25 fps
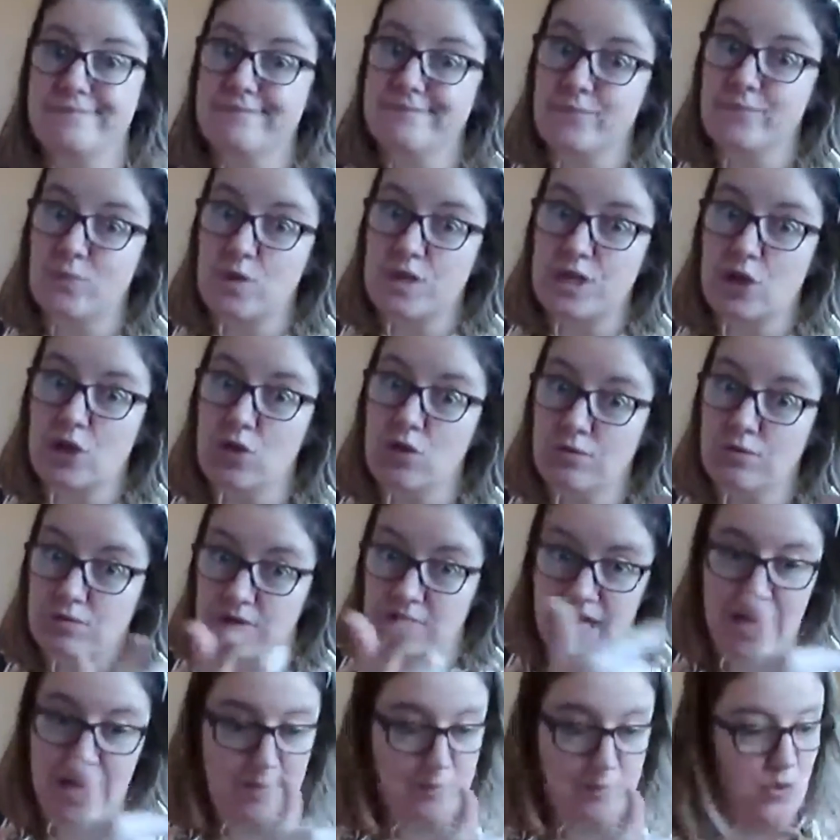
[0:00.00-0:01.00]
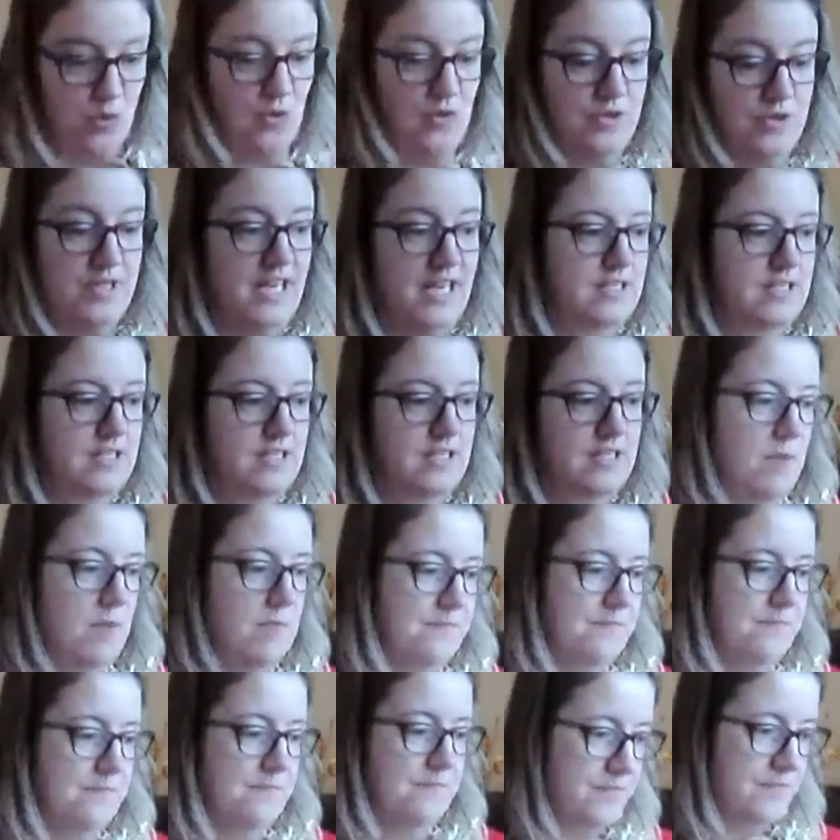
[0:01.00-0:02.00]
what's it called? Clipboard, that's the
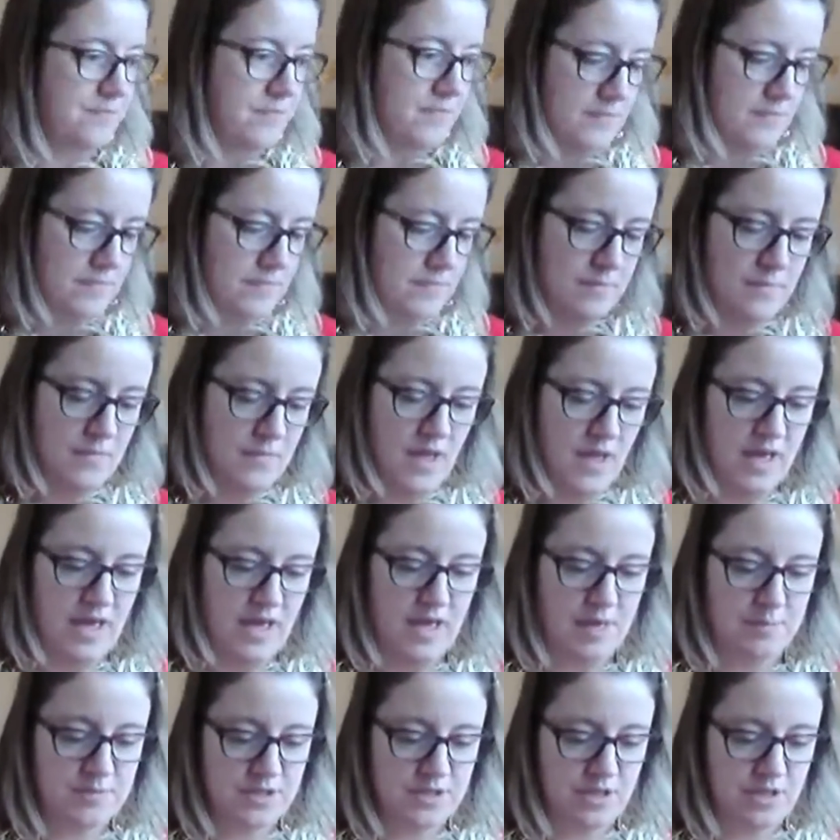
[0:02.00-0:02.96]
one.